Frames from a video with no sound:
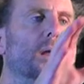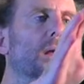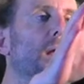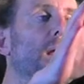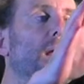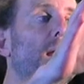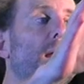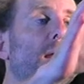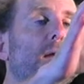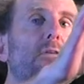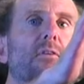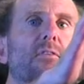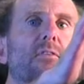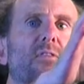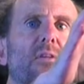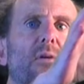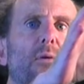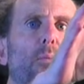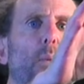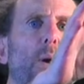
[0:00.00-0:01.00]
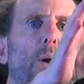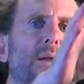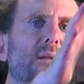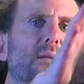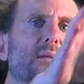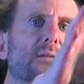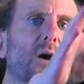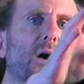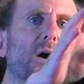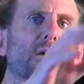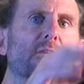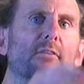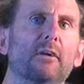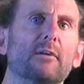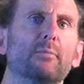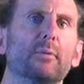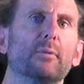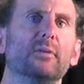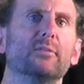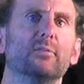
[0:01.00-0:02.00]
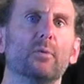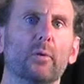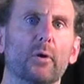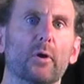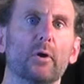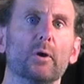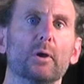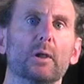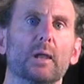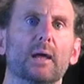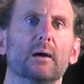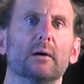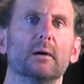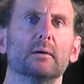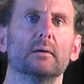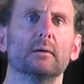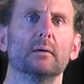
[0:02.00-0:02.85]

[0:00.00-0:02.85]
Here is the weighted digraph we saw earlier,